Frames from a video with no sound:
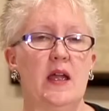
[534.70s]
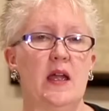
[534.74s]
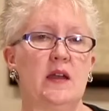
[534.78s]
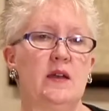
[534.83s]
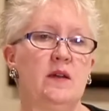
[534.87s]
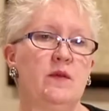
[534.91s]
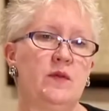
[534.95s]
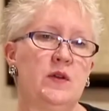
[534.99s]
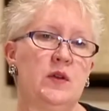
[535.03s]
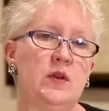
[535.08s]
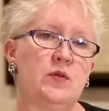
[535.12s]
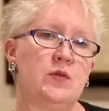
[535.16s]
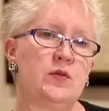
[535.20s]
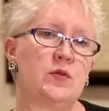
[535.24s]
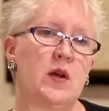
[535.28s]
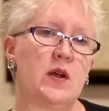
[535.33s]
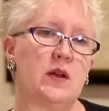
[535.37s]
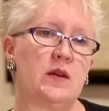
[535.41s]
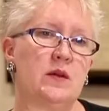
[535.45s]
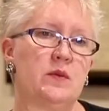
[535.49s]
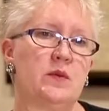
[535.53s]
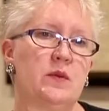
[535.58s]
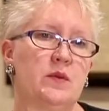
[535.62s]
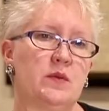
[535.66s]
And if you
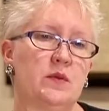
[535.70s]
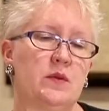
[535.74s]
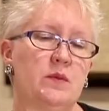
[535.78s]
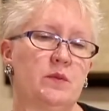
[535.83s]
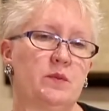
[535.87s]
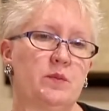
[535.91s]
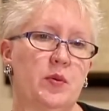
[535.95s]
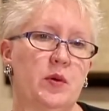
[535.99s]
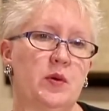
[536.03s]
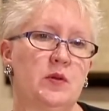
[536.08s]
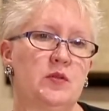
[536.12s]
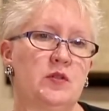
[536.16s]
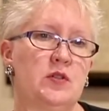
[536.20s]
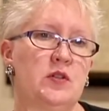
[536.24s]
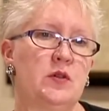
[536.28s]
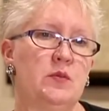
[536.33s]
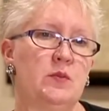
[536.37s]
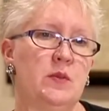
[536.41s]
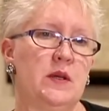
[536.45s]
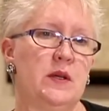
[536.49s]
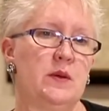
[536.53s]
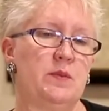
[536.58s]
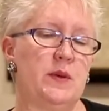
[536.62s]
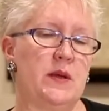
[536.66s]
try to put too
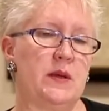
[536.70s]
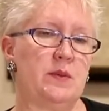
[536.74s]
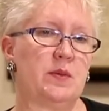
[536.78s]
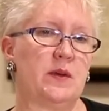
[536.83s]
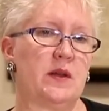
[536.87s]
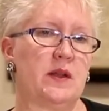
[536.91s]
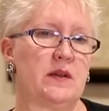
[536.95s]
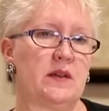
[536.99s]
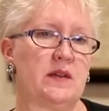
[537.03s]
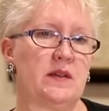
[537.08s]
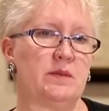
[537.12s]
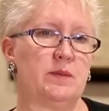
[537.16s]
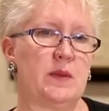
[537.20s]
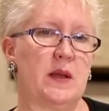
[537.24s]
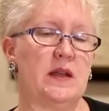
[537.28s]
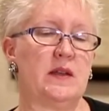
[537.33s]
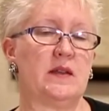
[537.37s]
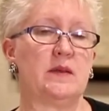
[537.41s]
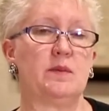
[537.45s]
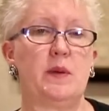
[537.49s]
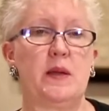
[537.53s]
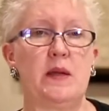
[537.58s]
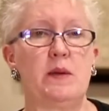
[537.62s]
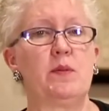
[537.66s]
many people at a
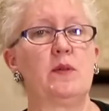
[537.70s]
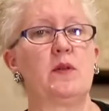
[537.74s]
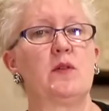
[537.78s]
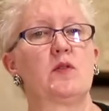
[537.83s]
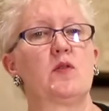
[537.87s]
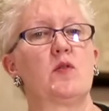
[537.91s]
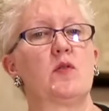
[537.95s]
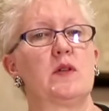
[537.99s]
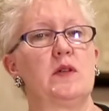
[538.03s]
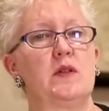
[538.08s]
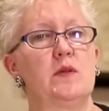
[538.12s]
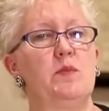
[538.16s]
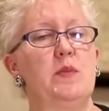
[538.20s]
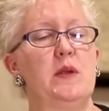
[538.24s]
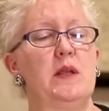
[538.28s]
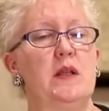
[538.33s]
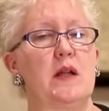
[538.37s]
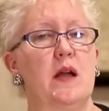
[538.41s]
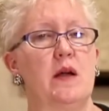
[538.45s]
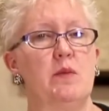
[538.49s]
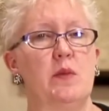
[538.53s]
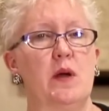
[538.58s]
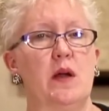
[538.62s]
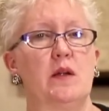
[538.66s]
space, people are going to
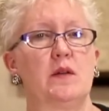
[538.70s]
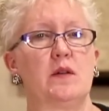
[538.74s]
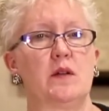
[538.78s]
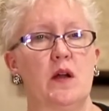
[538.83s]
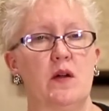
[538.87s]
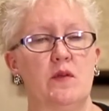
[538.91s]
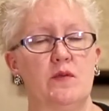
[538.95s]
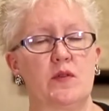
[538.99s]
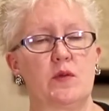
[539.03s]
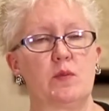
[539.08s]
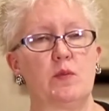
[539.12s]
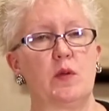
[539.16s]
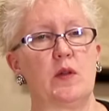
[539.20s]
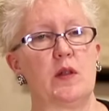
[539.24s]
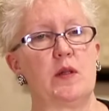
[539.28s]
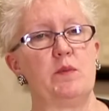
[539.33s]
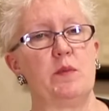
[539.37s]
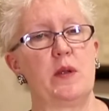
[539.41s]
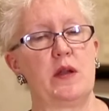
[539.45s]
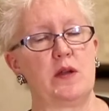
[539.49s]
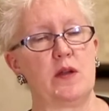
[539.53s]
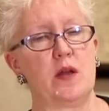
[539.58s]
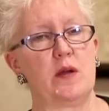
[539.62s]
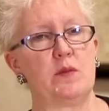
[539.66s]
become uncomfortable
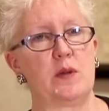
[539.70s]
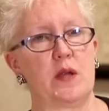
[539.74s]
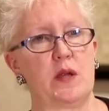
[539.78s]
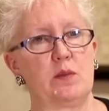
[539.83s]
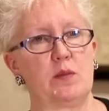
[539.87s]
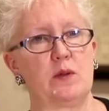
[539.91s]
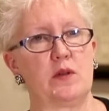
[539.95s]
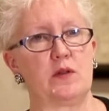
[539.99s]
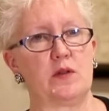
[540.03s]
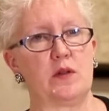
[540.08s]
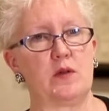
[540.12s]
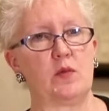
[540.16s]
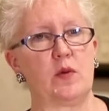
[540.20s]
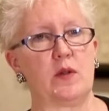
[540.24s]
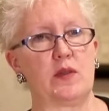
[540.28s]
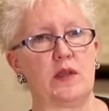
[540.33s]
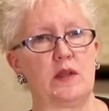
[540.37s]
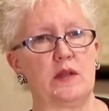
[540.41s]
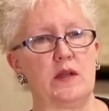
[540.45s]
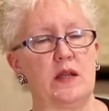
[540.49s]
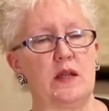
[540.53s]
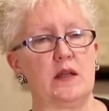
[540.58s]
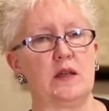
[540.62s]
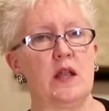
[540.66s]
and may not be able to do what
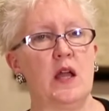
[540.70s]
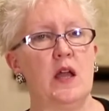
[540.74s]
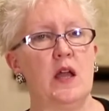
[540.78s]
they need.